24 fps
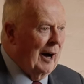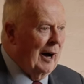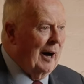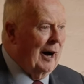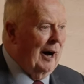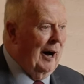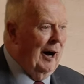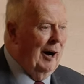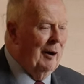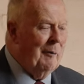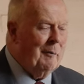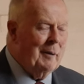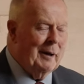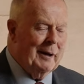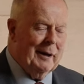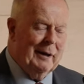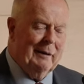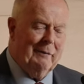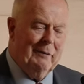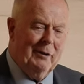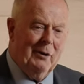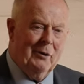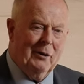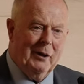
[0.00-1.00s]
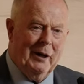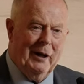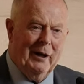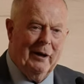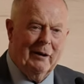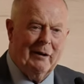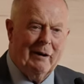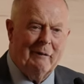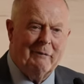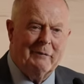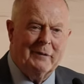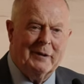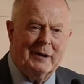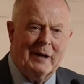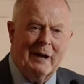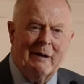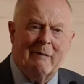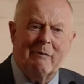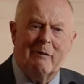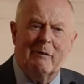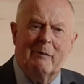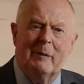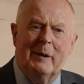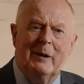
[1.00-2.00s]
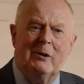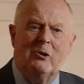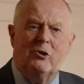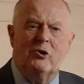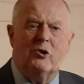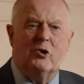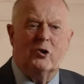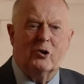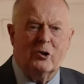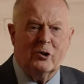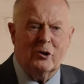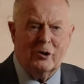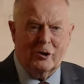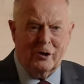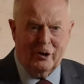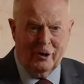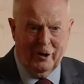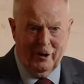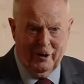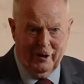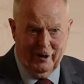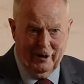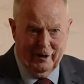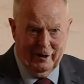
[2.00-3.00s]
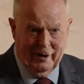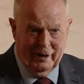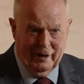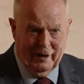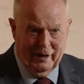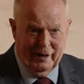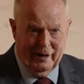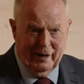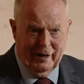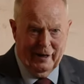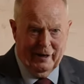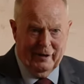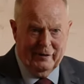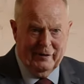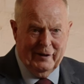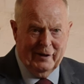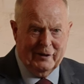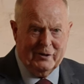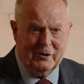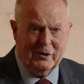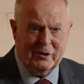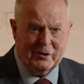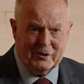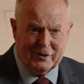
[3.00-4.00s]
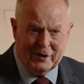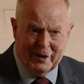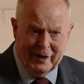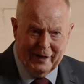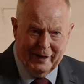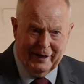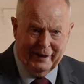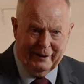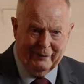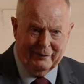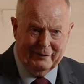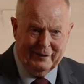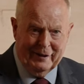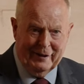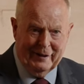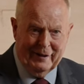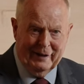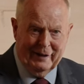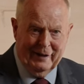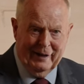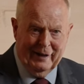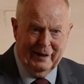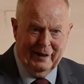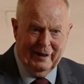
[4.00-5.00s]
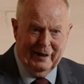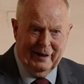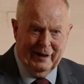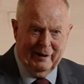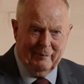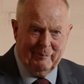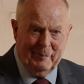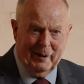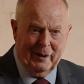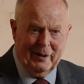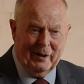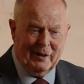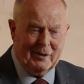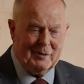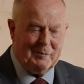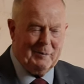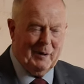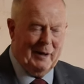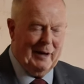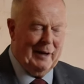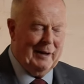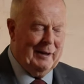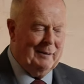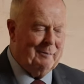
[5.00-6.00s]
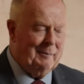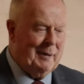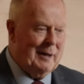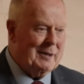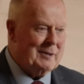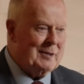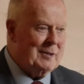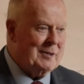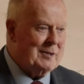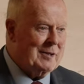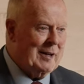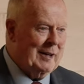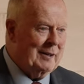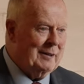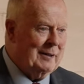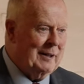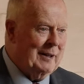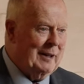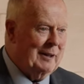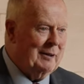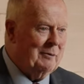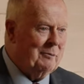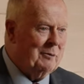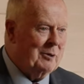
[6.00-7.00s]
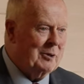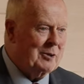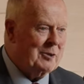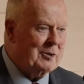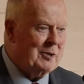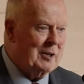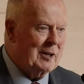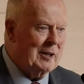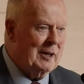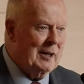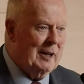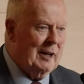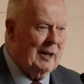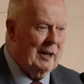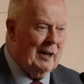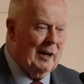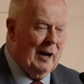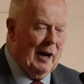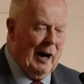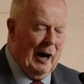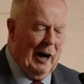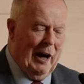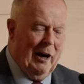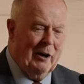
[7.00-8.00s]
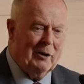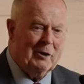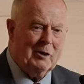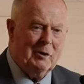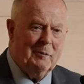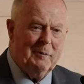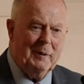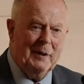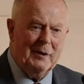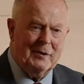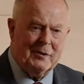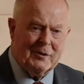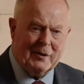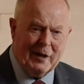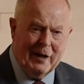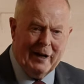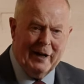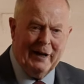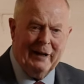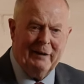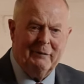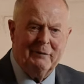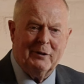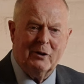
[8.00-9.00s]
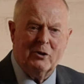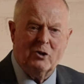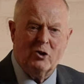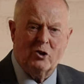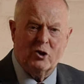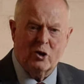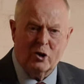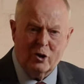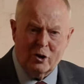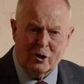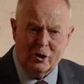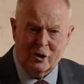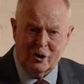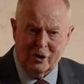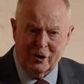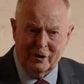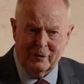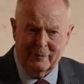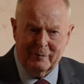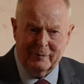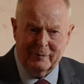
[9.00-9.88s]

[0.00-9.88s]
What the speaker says: How many of you here have never been sure that you're saved? Because my message that night was how to be saved and sure.